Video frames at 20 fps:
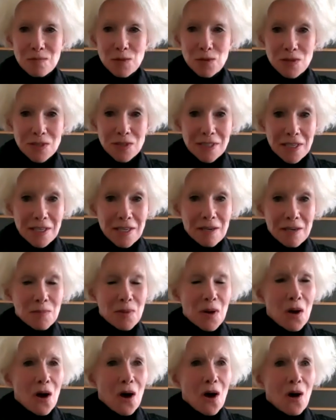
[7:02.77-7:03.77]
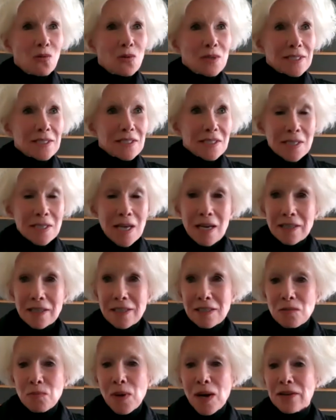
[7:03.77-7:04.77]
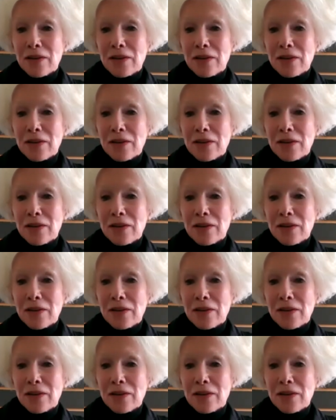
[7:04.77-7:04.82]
Museum, was cited